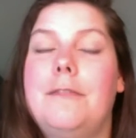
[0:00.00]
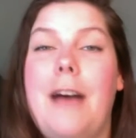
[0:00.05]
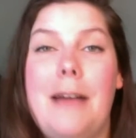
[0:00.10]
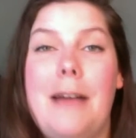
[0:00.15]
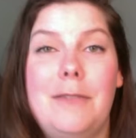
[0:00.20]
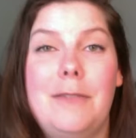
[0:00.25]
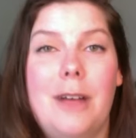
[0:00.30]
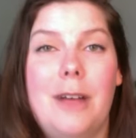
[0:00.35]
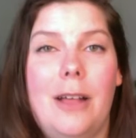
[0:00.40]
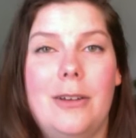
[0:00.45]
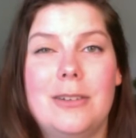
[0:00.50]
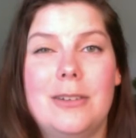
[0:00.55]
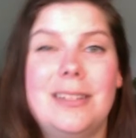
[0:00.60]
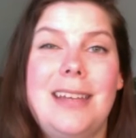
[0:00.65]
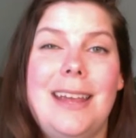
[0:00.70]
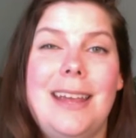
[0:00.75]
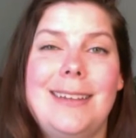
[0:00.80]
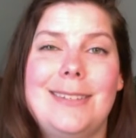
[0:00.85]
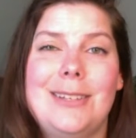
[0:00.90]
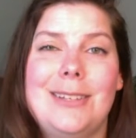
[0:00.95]
$5 a
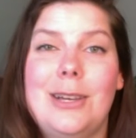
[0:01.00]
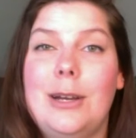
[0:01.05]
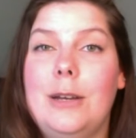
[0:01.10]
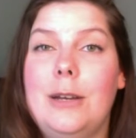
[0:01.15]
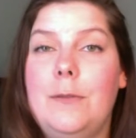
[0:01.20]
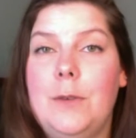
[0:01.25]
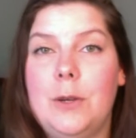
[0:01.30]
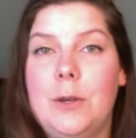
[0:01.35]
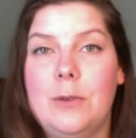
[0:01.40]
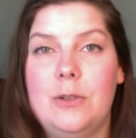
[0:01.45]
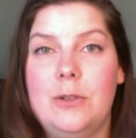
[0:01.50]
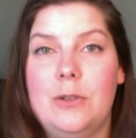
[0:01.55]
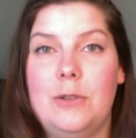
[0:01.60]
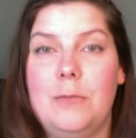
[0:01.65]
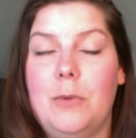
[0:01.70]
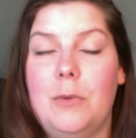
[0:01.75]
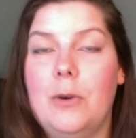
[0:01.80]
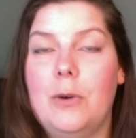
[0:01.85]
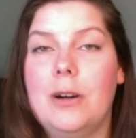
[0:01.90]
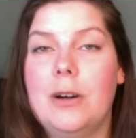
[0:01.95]
day is good. If you can do
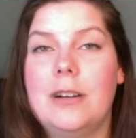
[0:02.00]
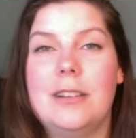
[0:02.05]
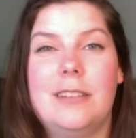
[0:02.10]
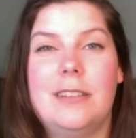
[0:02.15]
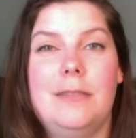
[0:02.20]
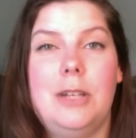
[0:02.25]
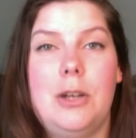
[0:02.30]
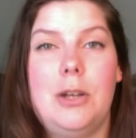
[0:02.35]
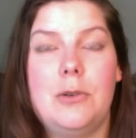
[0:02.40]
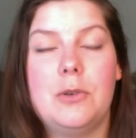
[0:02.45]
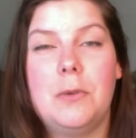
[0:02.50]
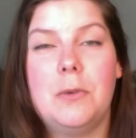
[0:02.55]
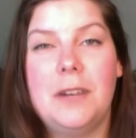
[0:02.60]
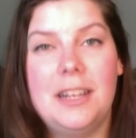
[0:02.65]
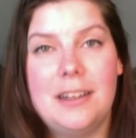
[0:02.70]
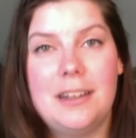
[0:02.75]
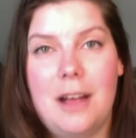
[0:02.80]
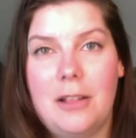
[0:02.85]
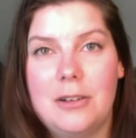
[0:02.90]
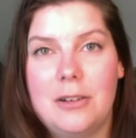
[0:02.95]
more,
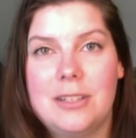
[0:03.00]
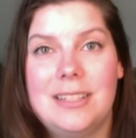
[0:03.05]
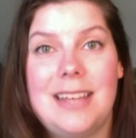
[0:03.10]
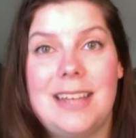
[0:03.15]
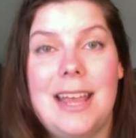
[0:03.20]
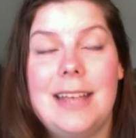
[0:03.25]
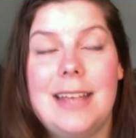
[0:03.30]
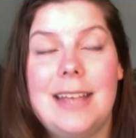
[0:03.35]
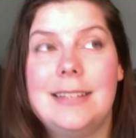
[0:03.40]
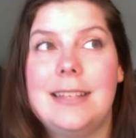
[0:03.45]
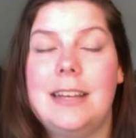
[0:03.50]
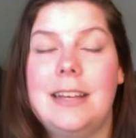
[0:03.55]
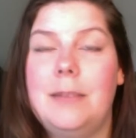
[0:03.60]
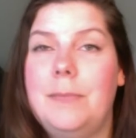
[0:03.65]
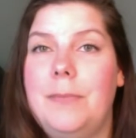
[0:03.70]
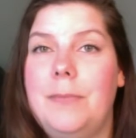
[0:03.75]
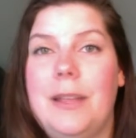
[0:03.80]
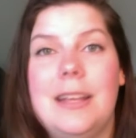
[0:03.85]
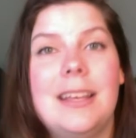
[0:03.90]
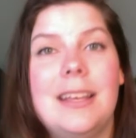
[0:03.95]
$20 a day is going
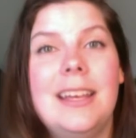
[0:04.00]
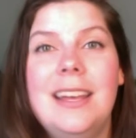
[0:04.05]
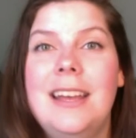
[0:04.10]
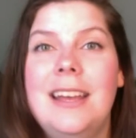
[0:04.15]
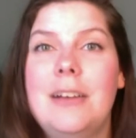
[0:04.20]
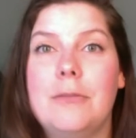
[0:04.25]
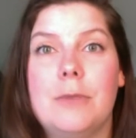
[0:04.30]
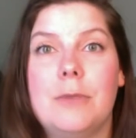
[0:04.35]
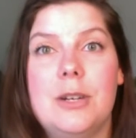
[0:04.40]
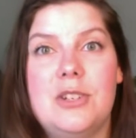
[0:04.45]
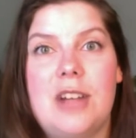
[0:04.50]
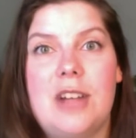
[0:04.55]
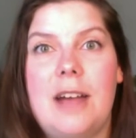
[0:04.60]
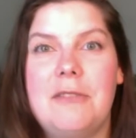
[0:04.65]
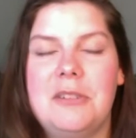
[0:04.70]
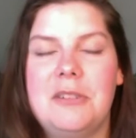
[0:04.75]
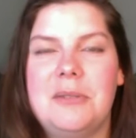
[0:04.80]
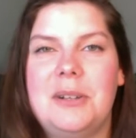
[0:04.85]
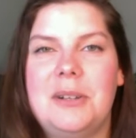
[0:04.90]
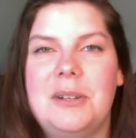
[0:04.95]
to reach
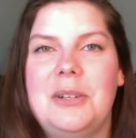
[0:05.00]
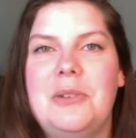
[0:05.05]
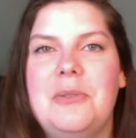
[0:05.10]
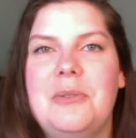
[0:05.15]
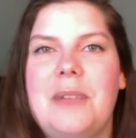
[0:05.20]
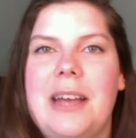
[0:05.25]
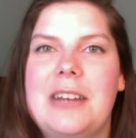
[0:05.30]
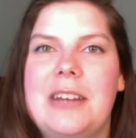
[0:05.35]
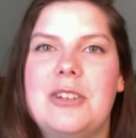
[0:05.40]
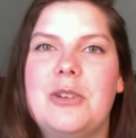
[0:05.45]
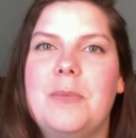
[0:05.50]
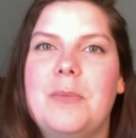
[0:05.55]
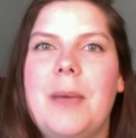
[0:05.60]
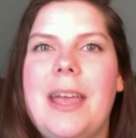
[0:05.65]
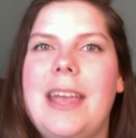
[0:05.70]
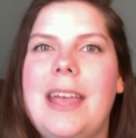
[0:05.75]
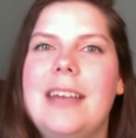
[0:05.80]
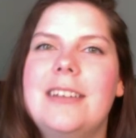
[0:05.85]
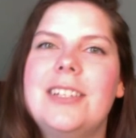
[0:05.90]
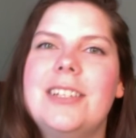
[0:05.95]
everyone who likes your
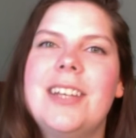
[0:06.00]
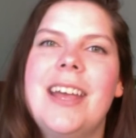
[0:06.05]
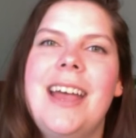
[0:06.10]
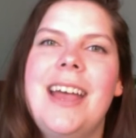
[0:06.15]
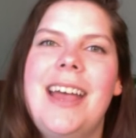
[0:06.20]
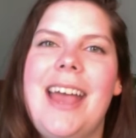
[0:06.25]
page.